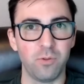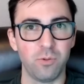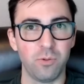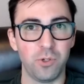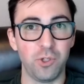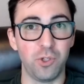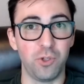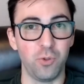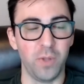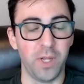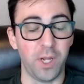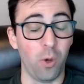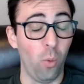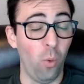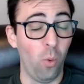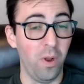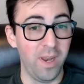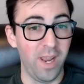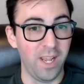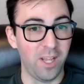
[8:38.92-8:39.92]
we'll just do a
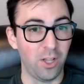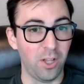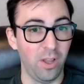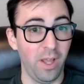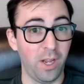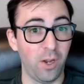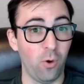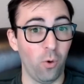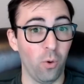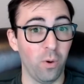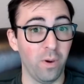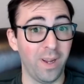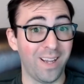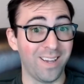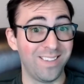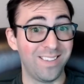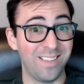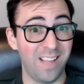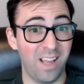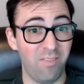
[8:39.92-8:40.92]
1-day click or a
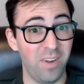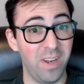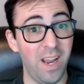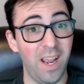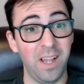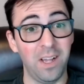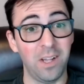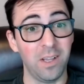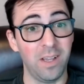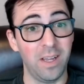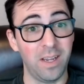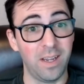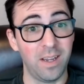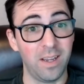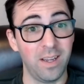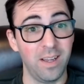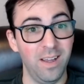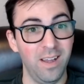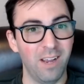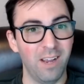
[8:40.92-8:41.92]
7-day click.
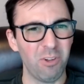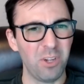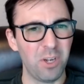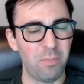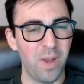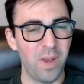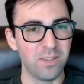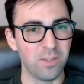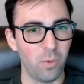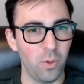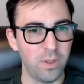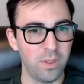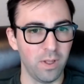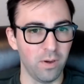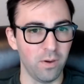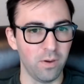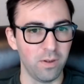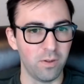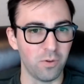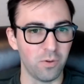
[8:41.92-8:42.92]
It really depends on what
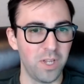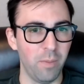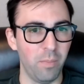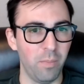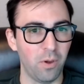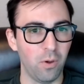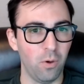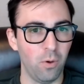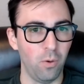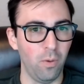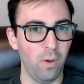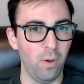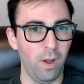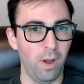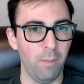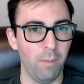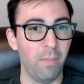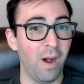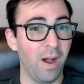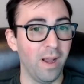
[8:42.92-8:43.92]
their typical
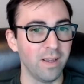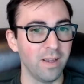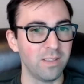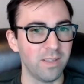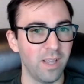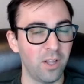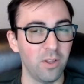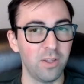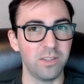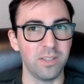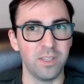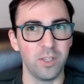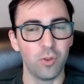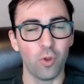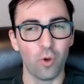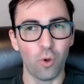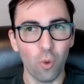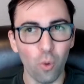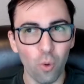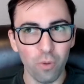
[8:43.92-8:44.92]
buying cycle is. And the
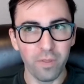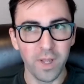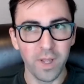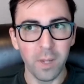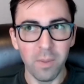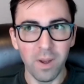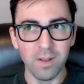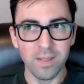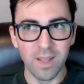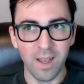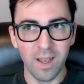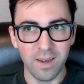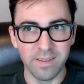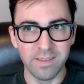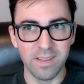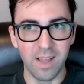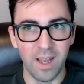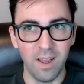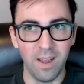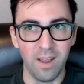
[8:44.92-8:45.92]
cool thing about that is
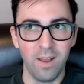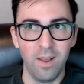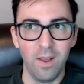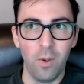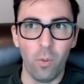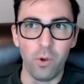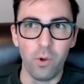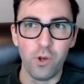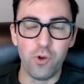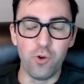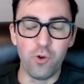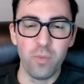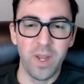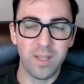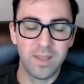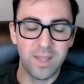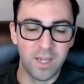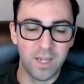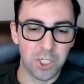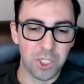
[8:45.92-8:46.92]
that when you do make
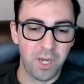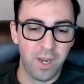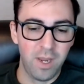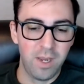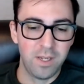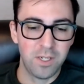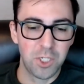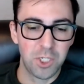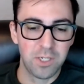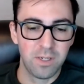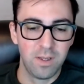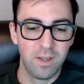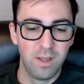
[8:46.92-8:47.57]
that change,